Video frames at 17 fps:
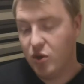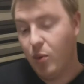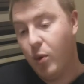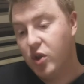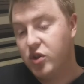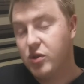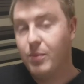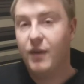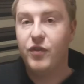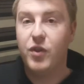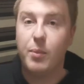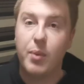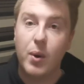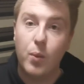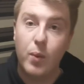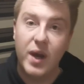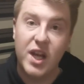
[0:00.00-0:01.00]
they want them off the
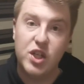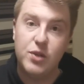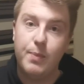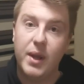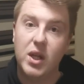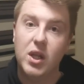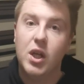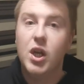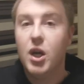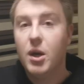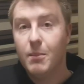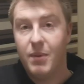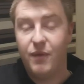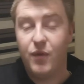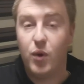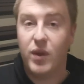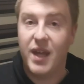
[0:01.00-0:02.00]
wage bill
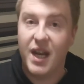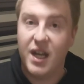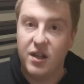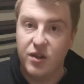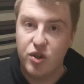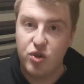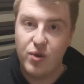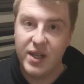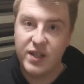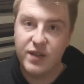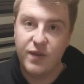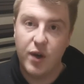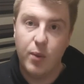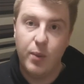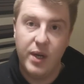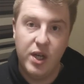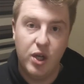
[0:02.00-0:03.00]
before the end of the
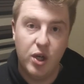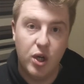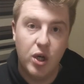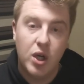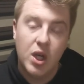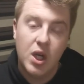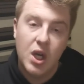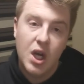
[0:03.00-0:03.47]
transfer window.